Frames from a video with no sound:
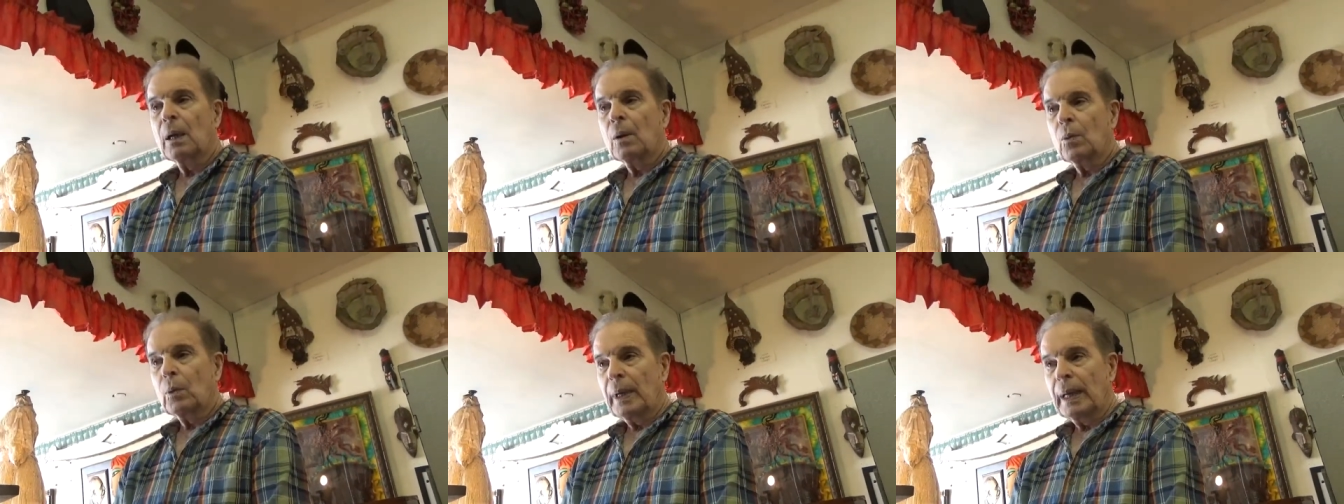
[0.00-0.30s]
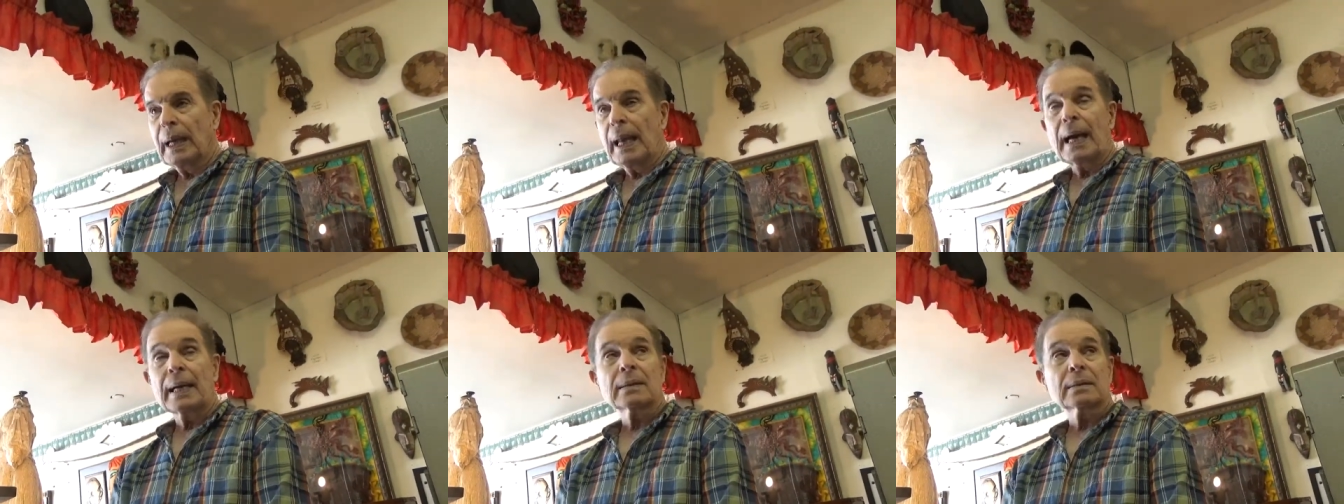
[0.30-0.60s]
We
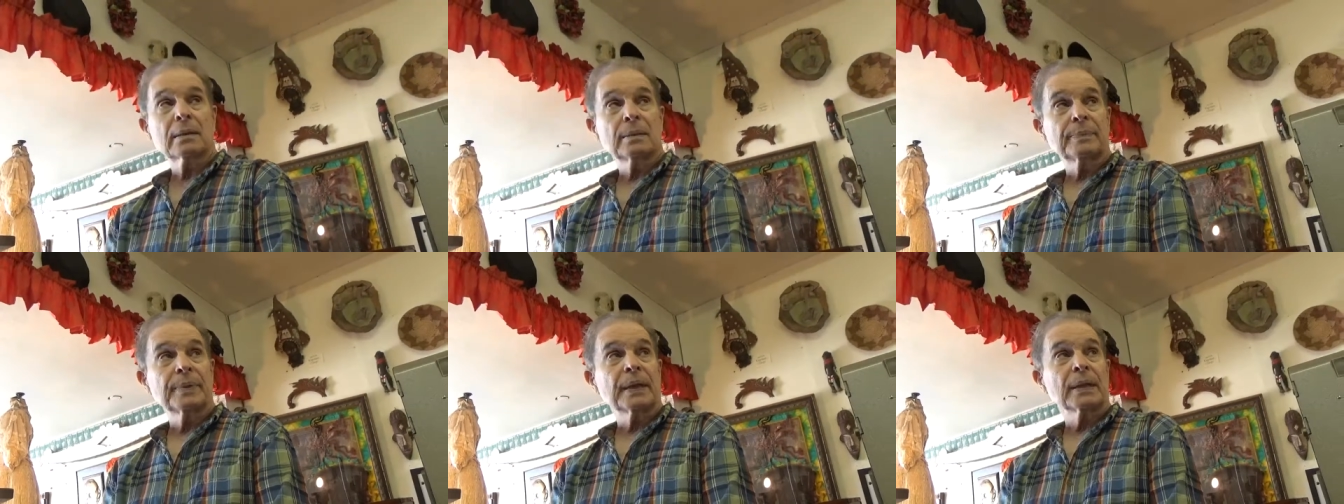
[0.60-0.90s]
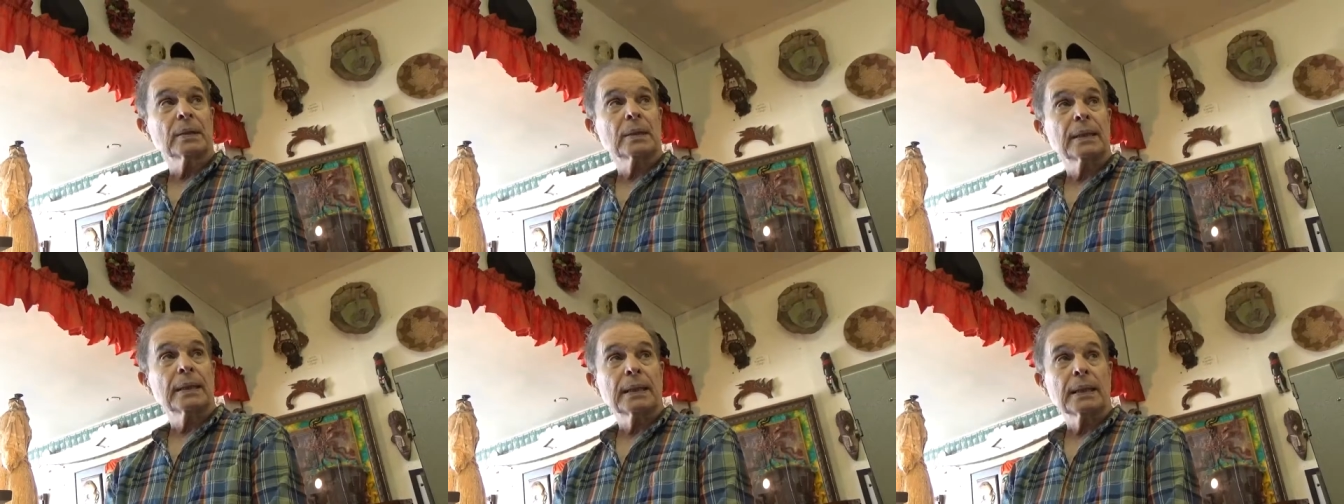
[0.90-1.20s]
like the
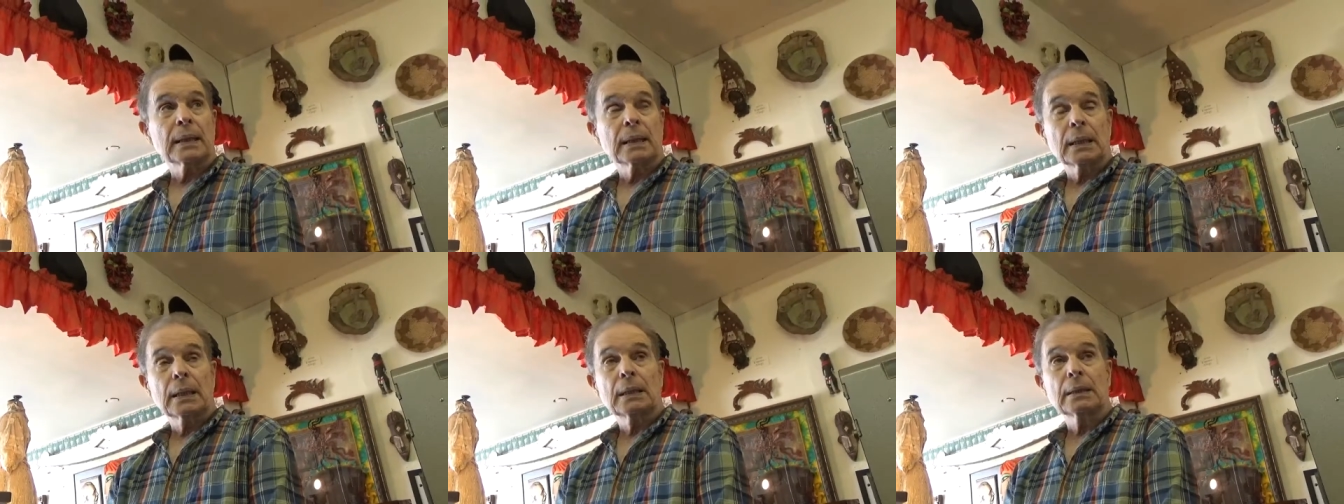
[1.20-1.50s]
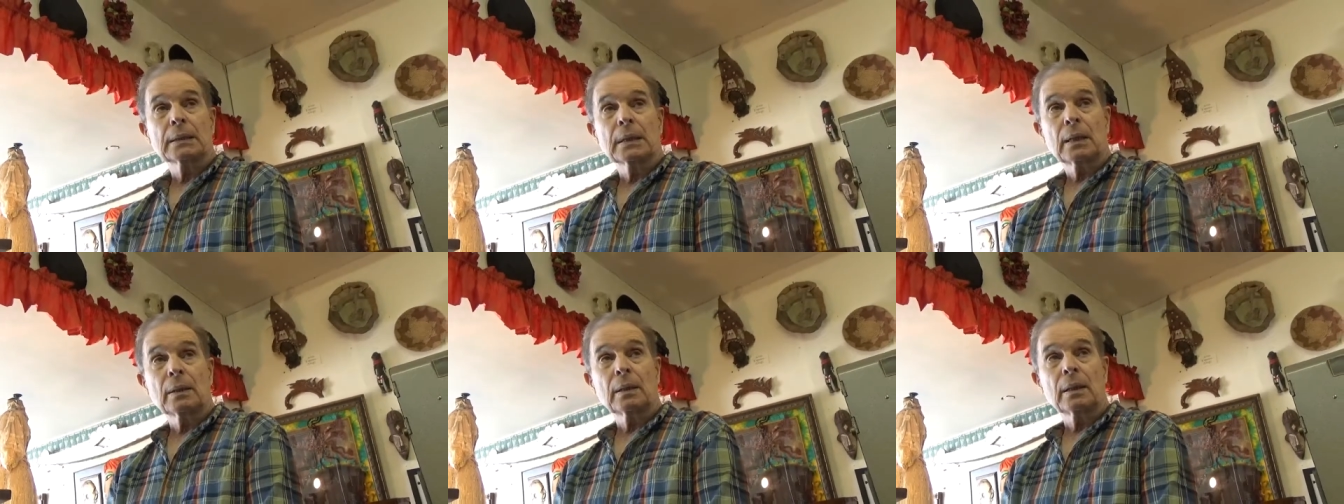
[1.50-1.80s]
building.
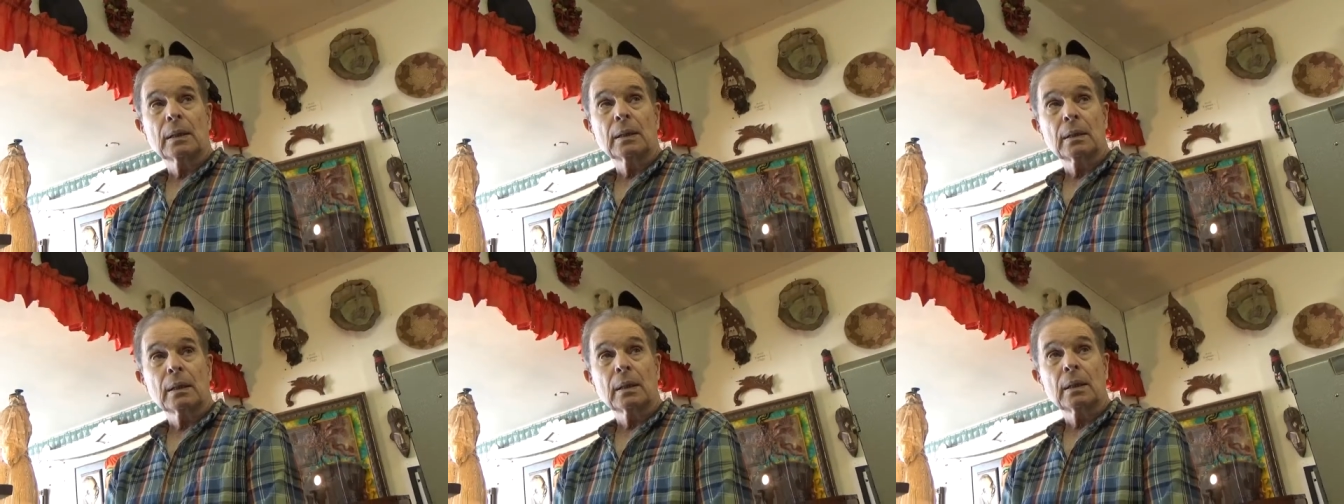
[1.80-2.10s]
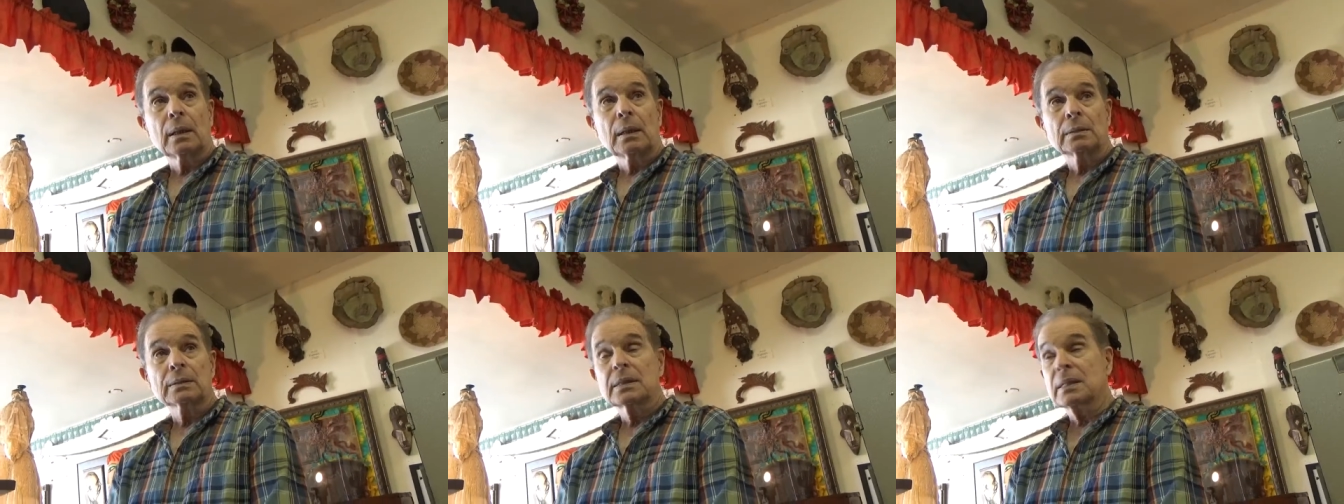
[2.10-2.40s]
Uh, uh,
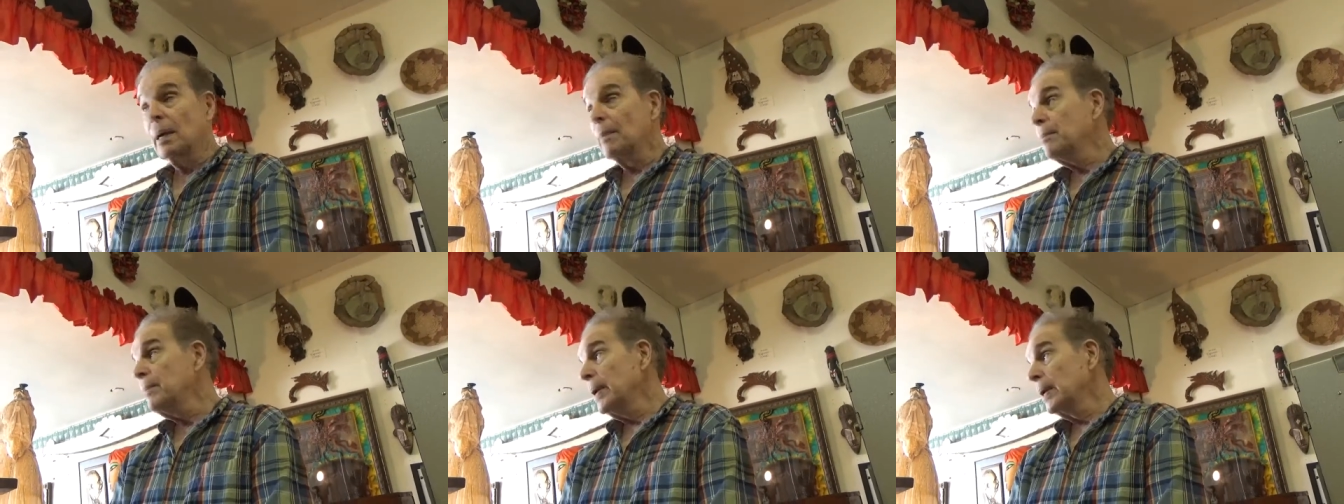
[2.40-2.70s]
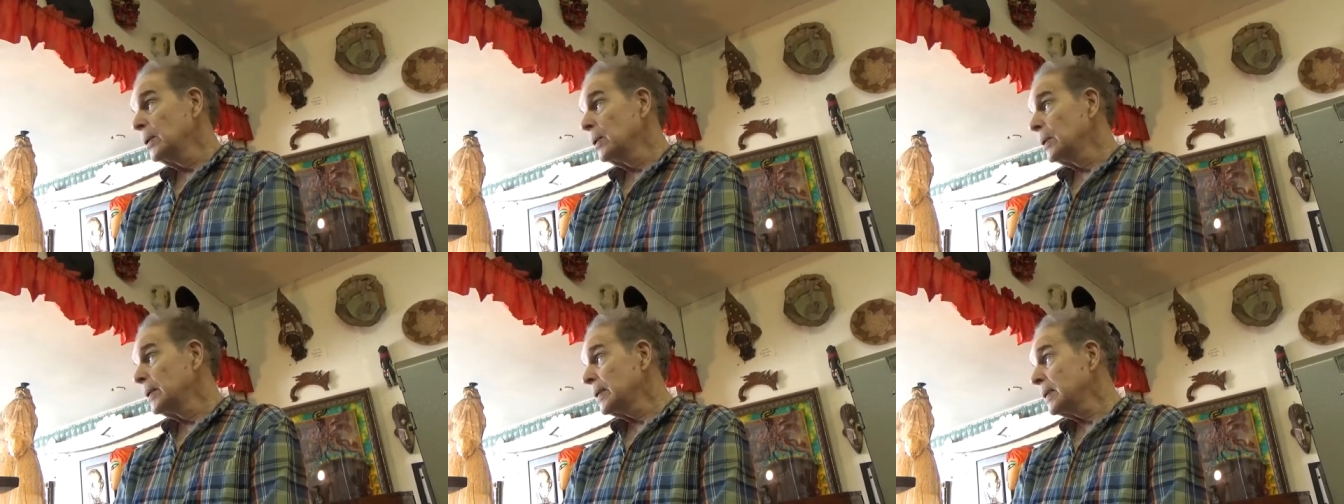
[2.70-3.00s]
uh some
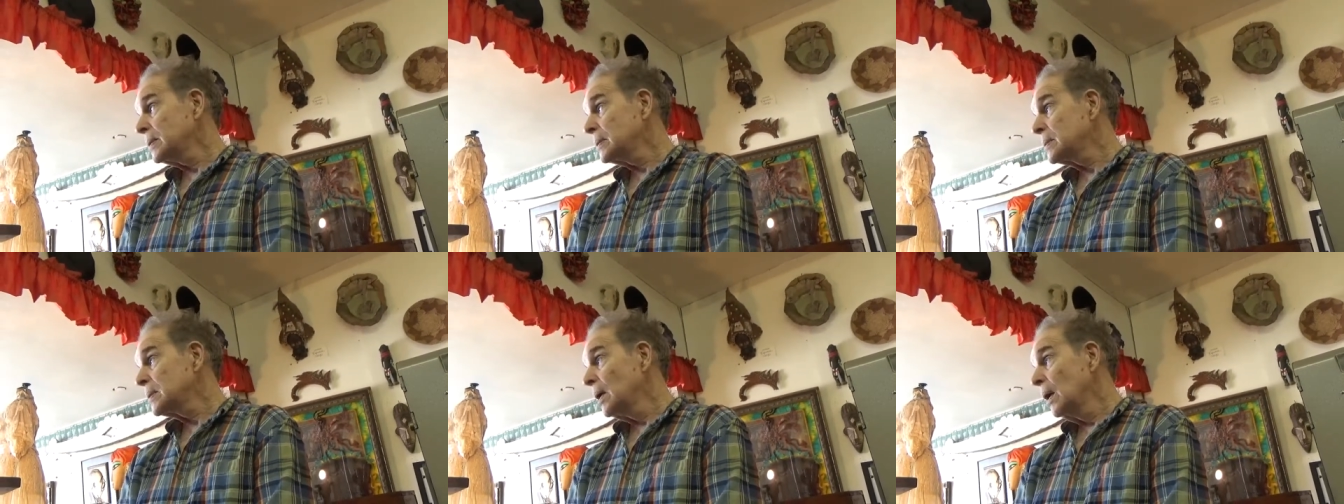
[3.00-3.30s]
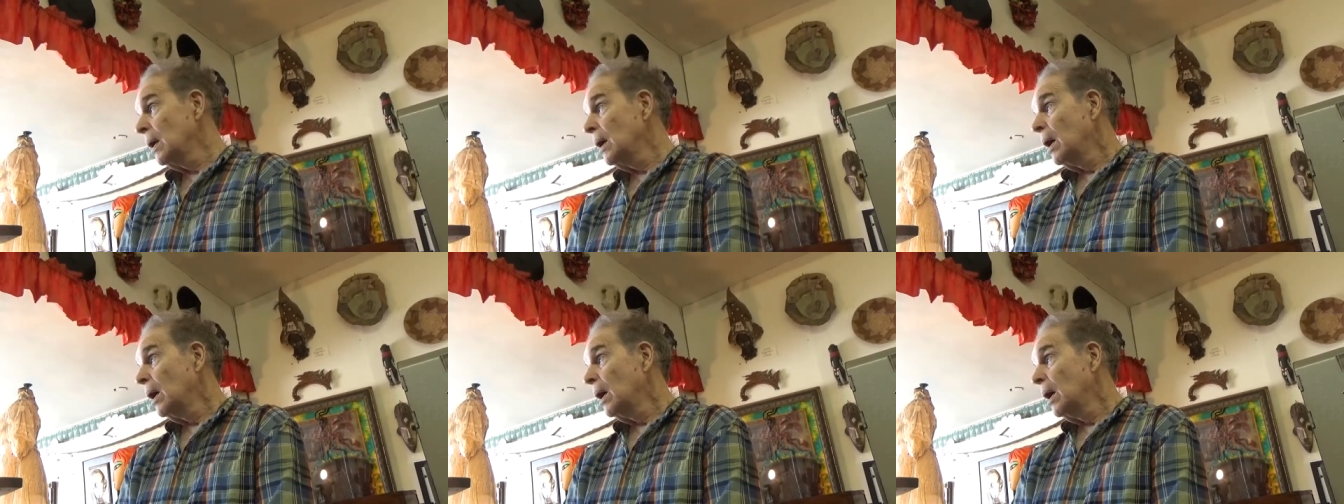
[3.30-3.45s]
buildings,